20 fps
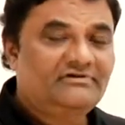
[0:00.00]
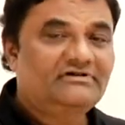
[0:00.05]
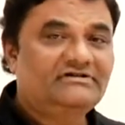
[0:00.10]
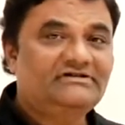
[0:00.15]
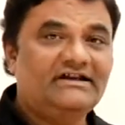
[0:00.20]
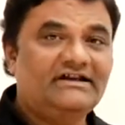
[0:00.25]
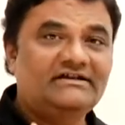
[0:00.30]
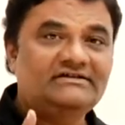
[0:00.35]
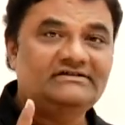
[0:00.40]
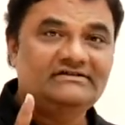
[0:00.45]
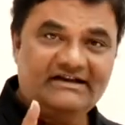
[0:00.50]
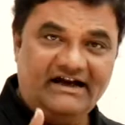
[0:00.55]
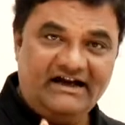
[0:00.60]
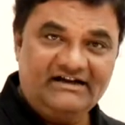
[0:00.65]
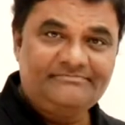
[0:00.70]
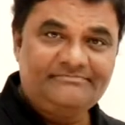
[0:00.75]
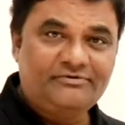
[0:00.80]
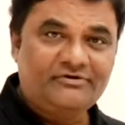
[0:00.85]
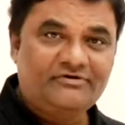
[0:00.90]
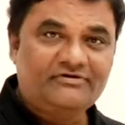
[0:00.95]
then
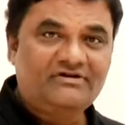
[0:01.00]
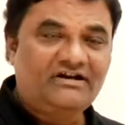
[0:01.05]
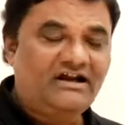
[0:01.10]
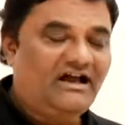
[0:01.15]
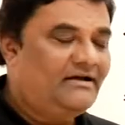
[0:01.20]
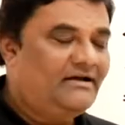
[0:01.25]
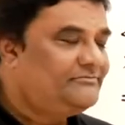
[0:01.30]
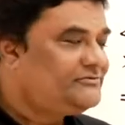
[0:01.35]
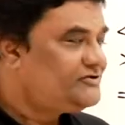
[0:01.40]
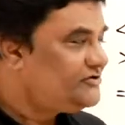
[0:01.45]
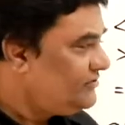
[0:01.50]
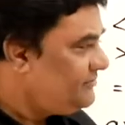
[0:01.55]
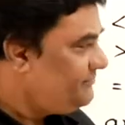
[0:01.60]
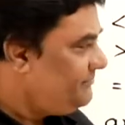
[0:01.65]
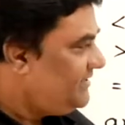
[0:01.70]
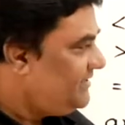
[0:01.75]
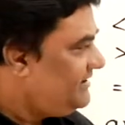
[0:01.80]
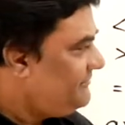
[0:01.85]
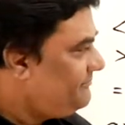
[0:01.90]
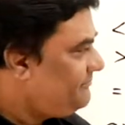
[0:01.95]
that program should
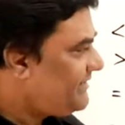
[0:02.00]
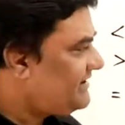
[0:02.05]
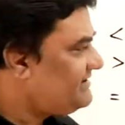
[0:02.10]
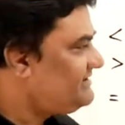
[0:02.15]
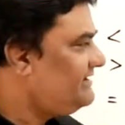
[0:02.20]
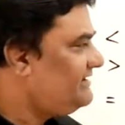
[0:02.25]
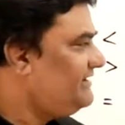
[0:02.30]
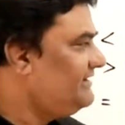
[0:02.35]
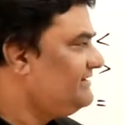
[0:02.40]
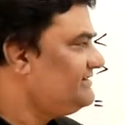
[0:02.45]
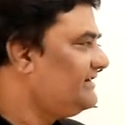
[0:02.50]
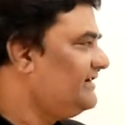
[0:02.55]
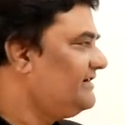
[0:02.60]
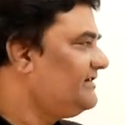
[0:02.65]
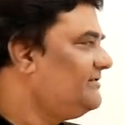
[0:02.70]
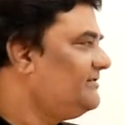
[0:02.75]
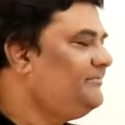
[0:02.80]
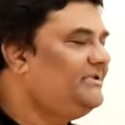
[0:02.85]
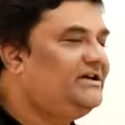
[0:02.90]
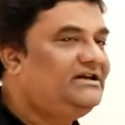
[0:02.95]
be present inside
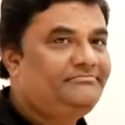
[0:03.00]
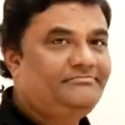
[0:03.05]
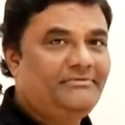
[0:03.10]
the main